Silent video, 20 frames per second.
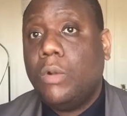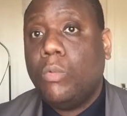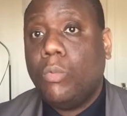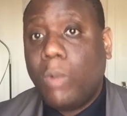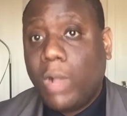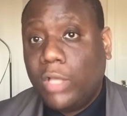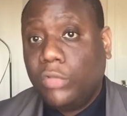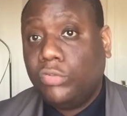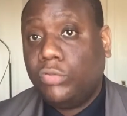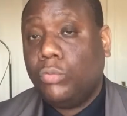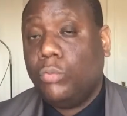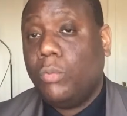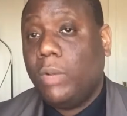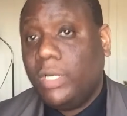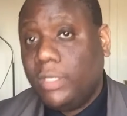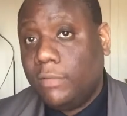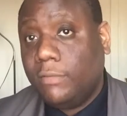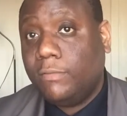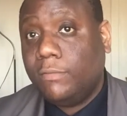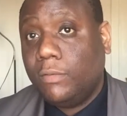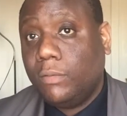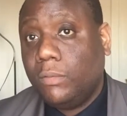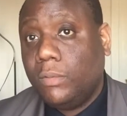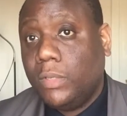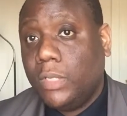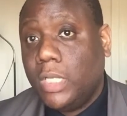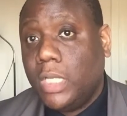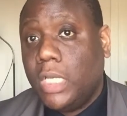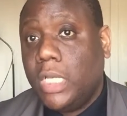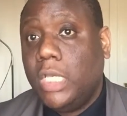Whilst wonderful,
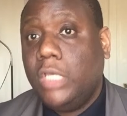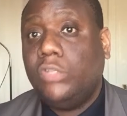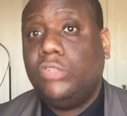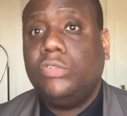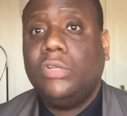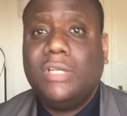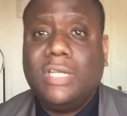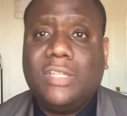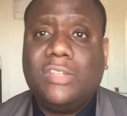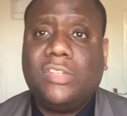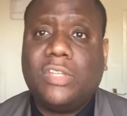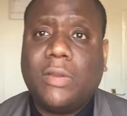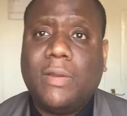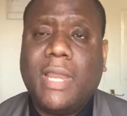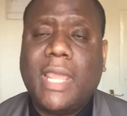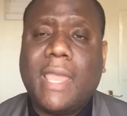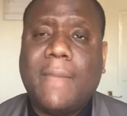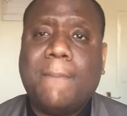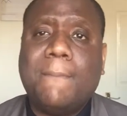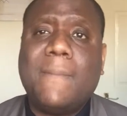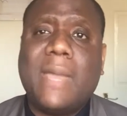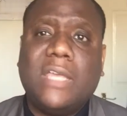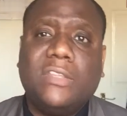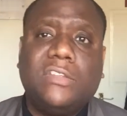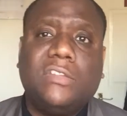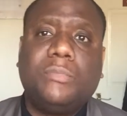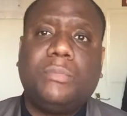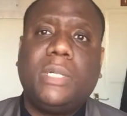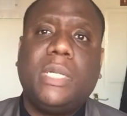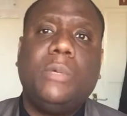is not necessarily a
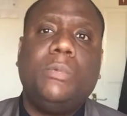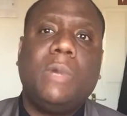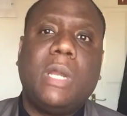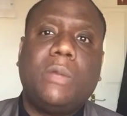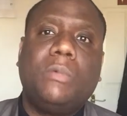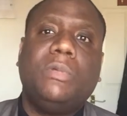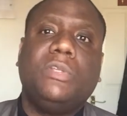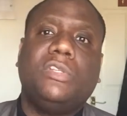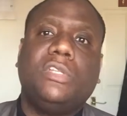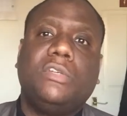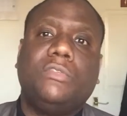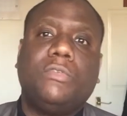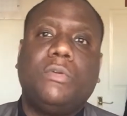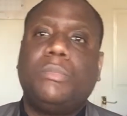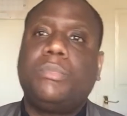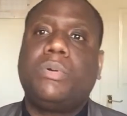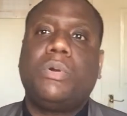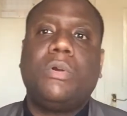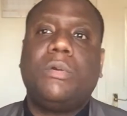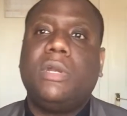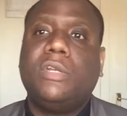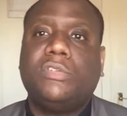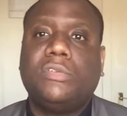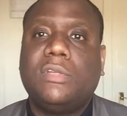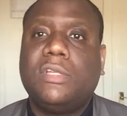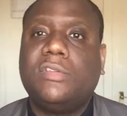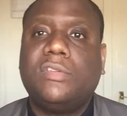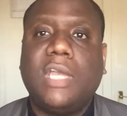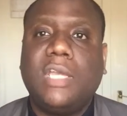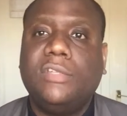massive prerequisite for progress
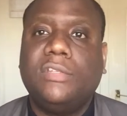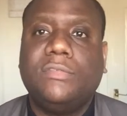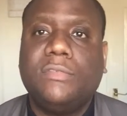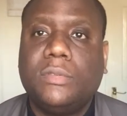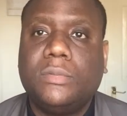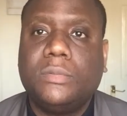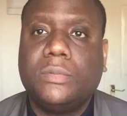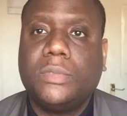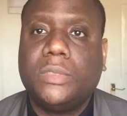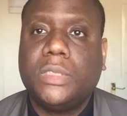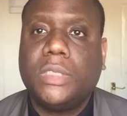on the saxophone.